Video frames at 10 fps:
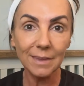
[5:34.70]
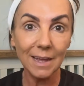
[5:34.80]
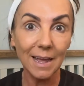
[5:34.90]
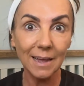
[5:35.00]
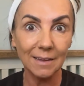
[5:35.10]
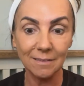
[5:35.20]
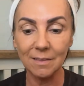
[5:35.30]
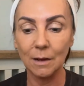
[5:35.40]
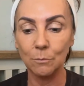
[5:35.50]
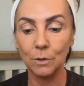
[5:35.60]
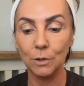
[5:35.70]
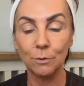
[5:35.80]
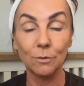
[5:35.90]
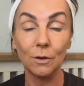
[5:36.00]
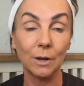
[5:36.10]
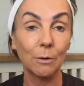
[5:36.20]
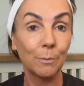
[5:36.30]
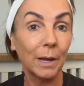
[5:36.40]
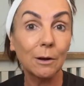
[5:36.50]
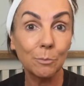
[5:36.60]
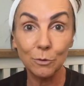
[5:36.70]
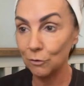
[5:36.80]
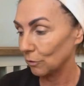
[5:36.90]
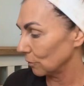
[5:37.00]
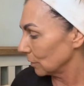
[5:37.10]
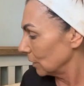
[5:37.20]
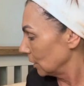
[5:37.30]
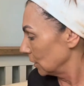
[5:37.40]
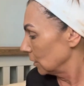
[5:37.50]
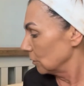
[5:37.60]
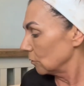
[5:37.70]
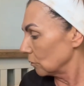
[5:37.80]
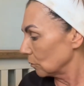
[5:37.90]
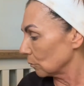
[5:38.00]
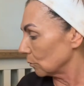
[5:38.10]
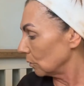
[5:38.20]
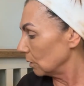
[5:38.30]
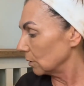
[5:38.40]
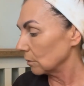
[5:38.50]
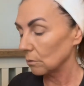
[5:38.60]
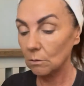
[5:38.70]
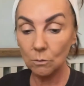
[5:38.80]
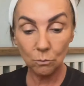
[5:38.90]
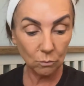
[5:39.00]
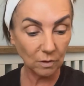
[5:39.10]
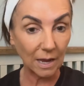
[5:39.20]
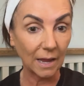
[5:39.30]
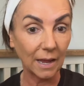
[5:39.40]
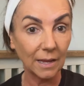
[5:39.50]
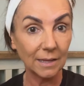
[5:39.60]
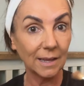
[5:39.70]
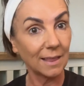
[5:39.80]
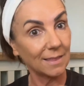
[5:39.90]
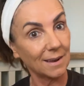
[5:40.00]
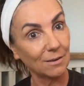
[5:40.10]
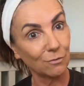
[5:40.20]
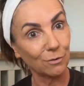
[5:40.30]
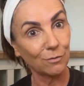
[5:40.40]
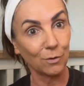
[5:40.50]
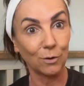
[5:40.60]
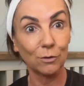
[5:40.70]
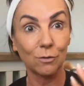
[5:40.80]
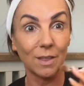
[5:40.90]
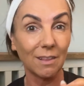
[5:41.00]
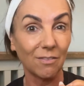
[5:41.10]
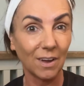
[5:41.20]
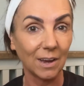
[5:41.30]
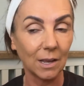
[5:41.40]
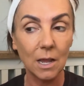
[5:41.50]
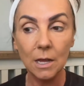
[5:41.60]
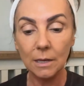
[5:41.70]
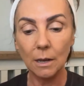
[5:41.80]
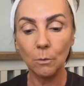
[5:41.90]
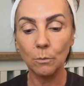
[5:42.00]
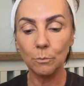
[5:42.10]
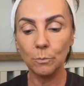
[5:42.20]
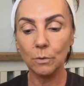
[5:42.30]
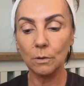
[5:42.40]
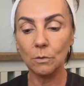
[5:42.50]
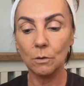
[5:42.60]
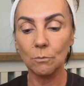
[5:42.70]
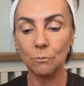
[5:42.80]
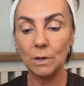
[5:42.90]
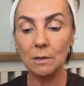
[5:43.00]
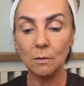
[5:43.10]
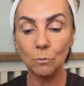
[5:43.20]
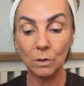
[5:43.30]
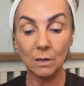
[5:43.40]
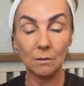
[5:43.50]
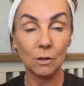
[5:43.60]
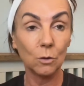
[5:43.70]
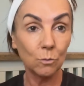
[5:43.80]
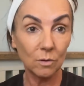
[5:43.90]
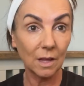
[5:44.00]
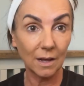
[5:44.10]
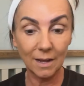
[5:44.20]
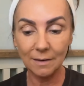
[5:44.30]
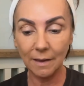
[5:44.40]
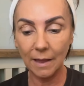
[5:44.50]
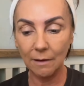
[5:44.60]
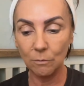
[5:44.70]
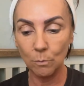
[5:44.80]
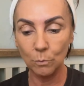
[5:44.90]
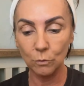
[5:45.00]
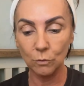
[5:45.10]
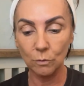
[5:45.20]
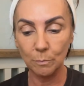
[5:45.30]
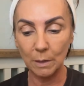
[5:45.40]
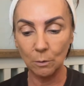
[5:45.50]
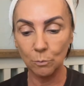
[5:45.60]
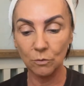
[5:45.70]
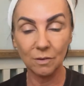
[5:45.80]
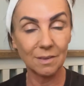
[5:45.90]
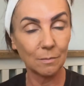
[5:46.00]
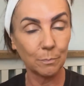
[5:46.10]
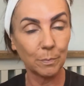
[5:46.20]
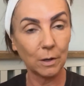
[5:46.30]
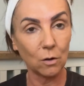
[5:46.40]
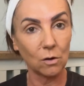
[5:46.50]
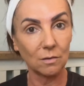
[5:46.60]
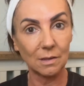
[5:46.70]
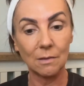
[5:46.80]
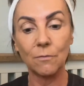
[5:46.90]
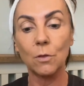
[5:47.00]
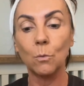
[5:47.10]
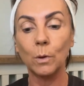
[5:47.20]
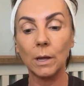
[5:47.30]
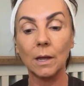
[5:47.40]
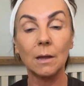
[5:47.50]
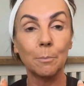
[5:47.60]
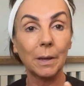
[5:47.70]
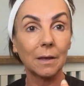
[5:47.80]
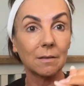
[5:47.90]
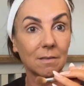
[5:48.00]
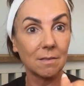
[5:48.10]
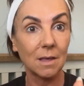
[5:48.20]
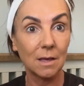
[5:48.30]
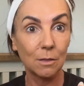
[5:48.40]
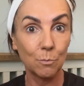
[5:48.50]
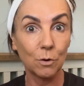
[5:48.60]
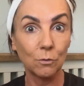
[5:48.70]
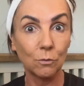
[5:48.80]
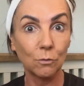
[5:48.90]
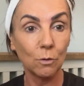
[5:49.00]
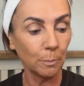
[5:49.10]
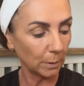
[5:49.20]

hairs that we use on our makeup brushes. So goat hair, you get the natural fall, so that's fine. Now the reason we use that kind of hair on brushes, makeup brushes, is because it's the way it picks the product up.